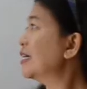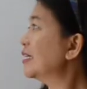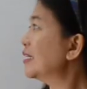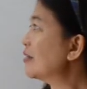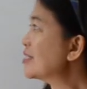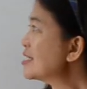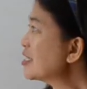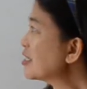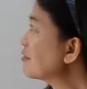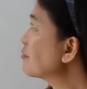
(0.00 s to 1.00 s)
Now the
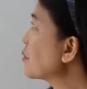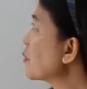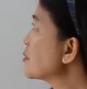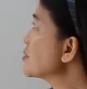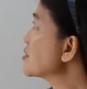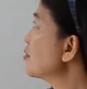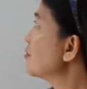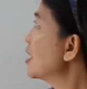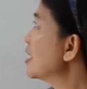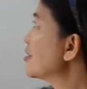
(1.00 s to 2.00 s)
singular forms of
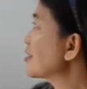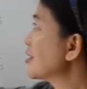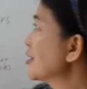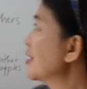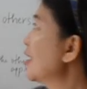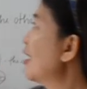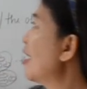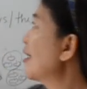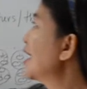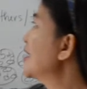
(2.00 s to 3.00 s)
other
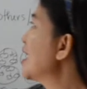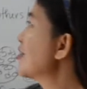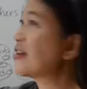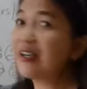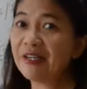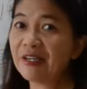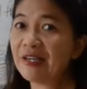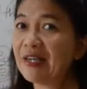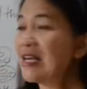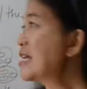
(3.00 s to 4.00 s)
are another
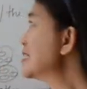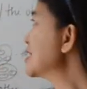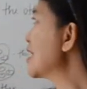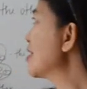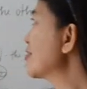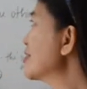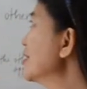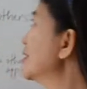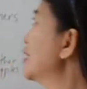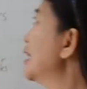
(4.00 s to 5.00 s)
and the other,
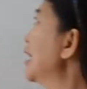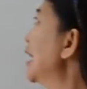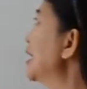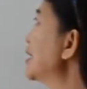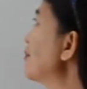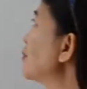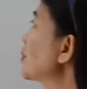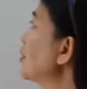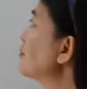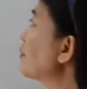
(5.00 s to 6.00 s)
and the
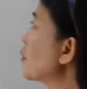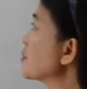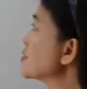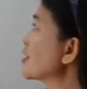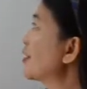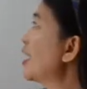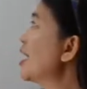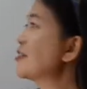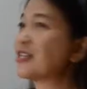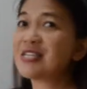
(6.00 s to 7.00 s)
plural forms are
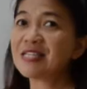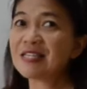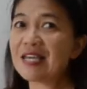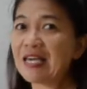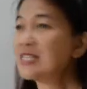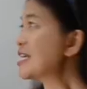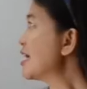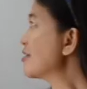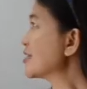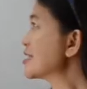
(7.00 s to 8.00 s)
others and the
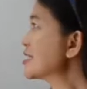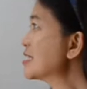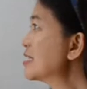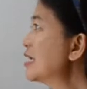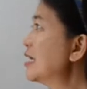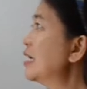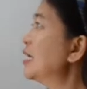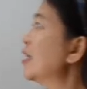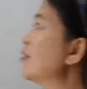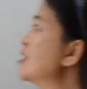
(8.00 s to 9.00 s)
others.
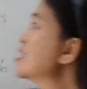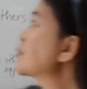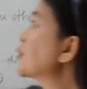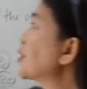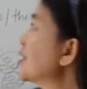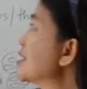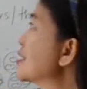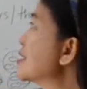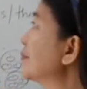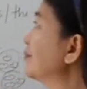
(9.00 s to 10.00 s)
Now these words,